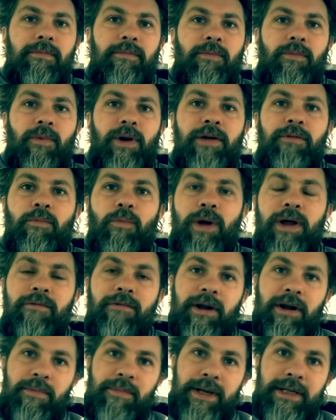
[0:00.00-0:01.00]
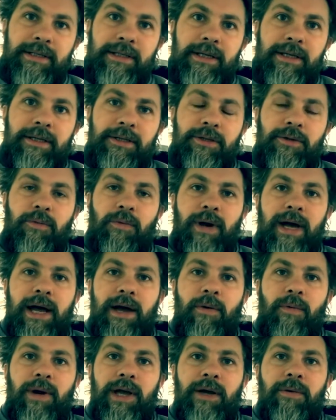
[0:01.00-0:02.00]
We run a business
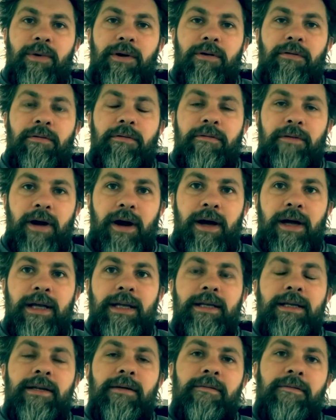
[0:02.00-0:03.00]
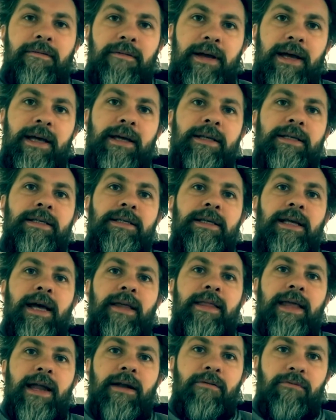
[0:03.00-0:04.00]
where we will find, fix,
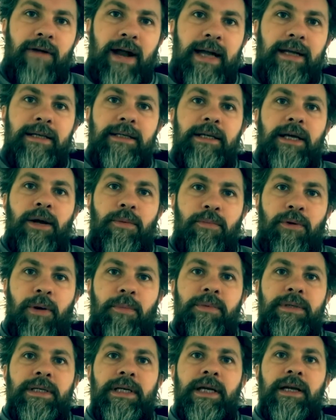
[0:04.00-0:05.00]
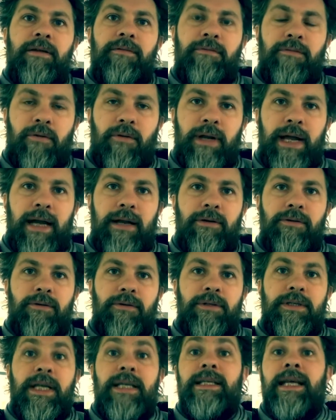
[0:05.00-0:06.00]
and then rent a property for
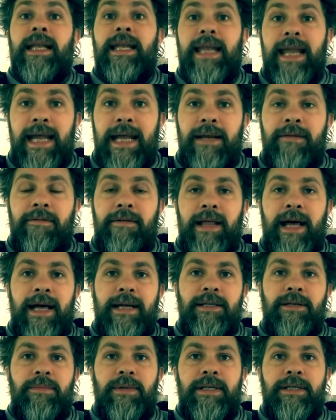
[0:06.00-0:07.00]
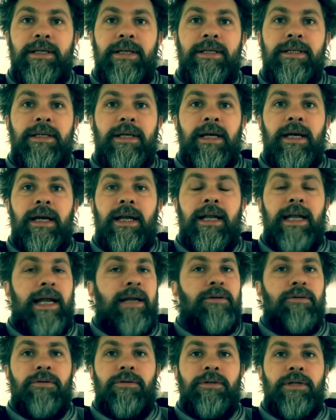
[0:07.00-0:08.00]
landlords. There's a need for that as a business.
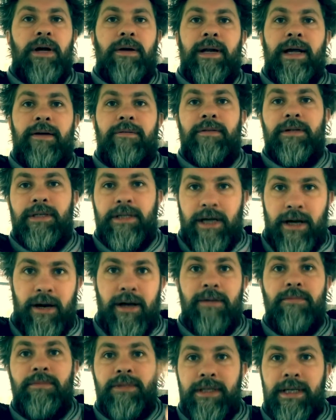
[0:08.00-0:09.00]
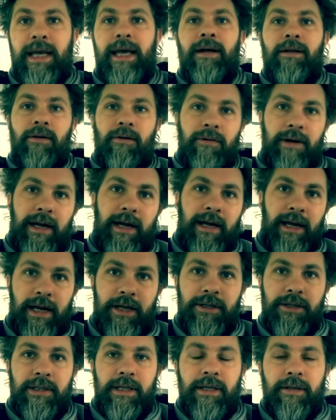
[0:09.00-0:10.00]
Landlords don't have the time, skill, or
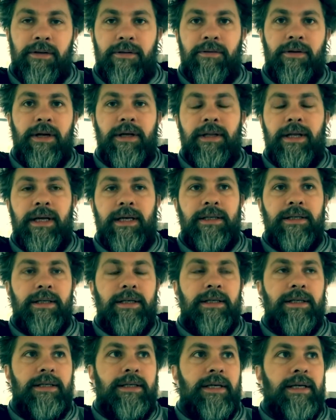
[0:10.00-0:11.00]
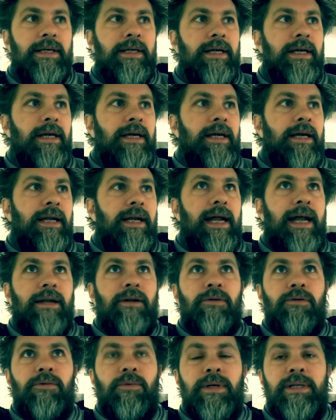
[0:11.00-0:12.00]
inclination. They're the three things that a
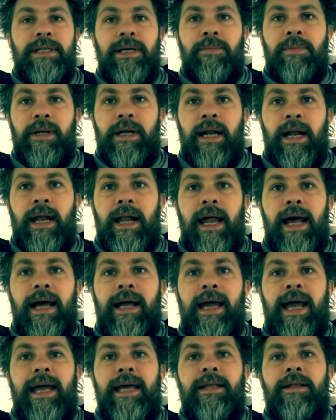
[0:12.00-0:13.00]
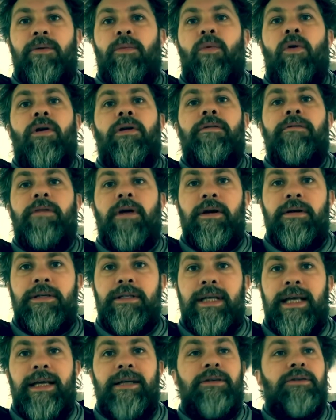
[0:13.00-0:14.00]
landlord would typically lack. Either one of those
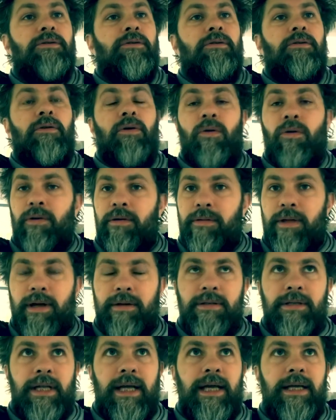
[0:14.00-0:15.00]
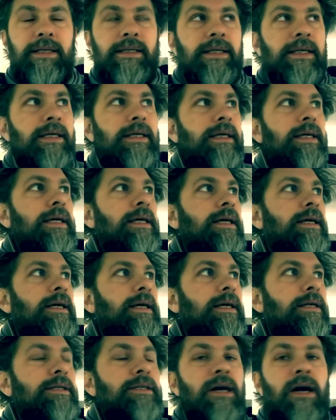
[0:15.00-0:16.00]
things or all of those things.
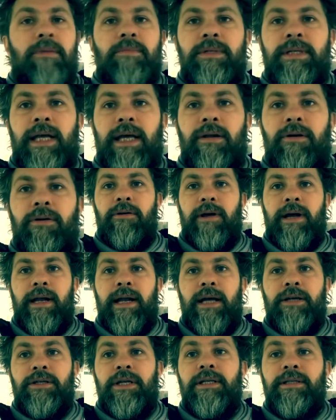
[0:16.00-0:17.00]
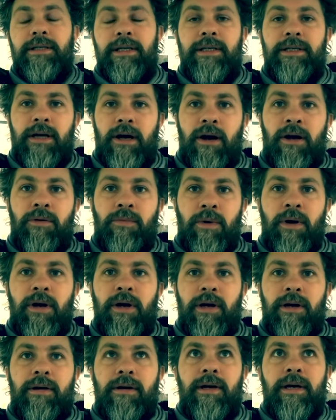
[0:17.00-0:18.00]
Time, skill, inclination. It's hard
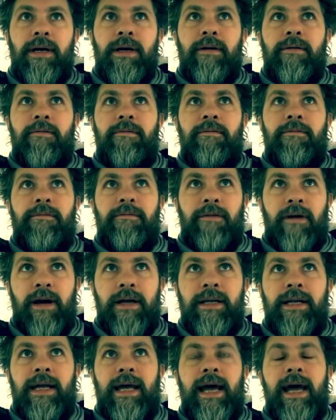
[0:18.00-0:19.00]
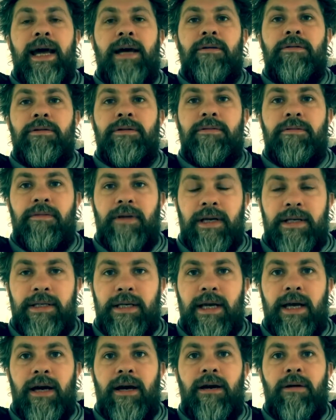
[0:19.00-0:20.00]
work finding a house,
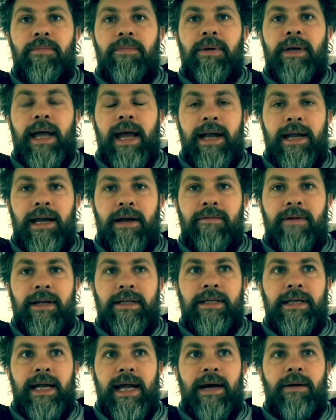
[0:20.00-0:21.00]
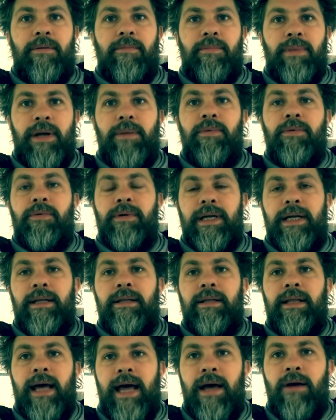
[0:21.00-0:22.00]
fixing it up, getting it rented out, and people
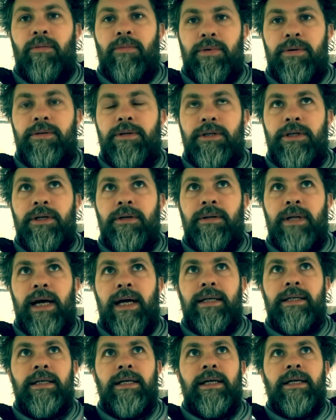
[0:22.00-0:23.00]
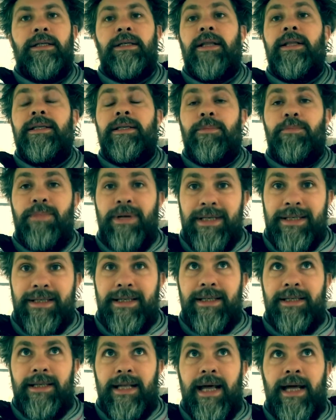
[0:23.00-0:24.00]
need the help to do that. So there's a
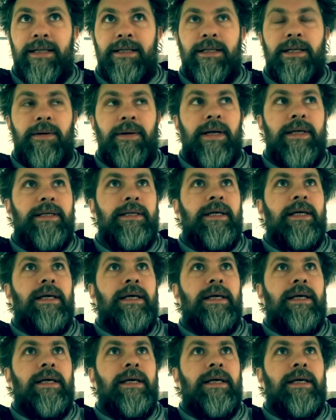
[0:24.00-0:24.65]
business there to do it.